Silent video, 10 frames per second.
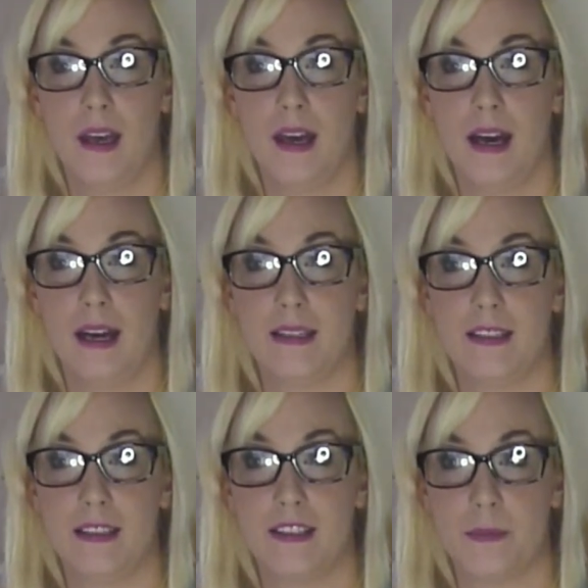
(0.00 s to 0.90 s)

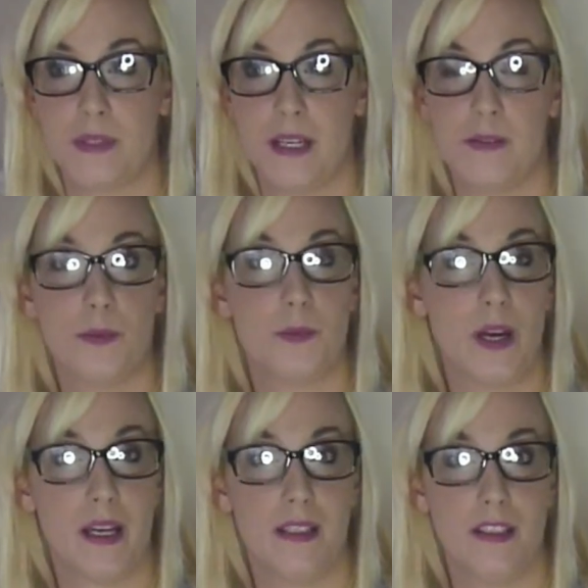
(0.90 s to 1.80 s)
and sometimes
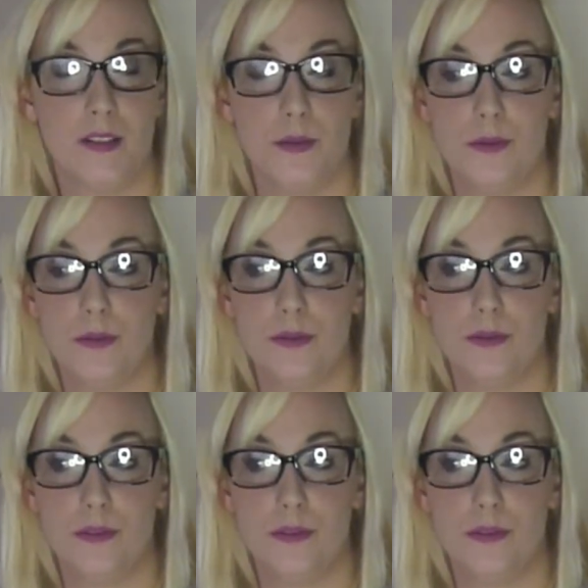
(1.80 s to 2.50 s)
when you